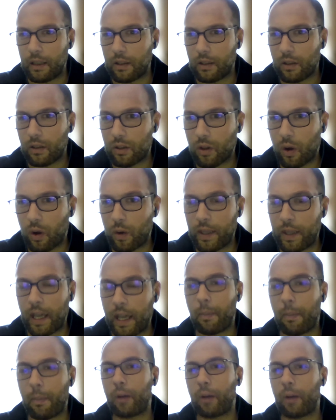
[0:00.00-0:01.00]
So
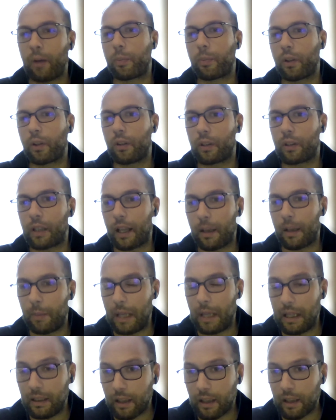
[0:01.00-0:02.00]
yeah, about the Product
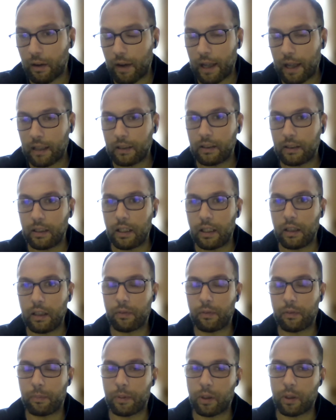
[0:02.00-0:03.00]
Liability
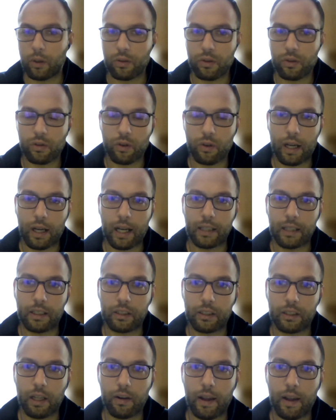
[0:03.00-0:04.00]
Directive, but also
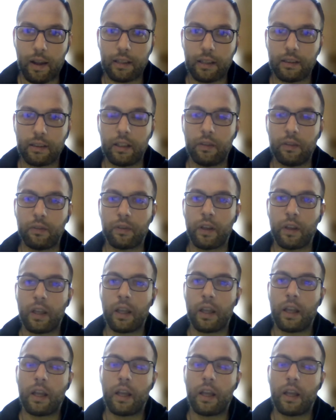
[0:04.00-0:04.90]
other directive.